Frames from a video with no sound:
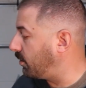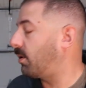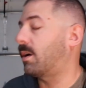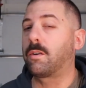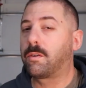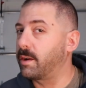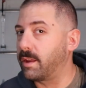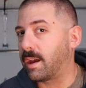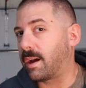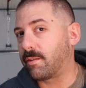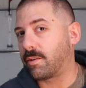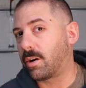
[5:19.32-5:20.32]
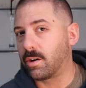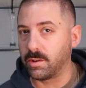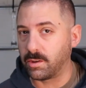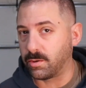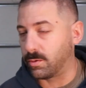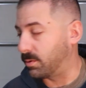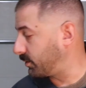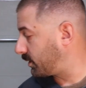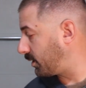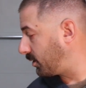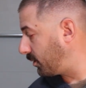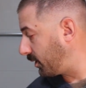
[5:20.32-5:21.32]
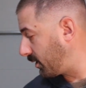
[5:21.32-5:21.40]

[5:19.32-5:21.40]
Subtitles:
you already have all the tools to do it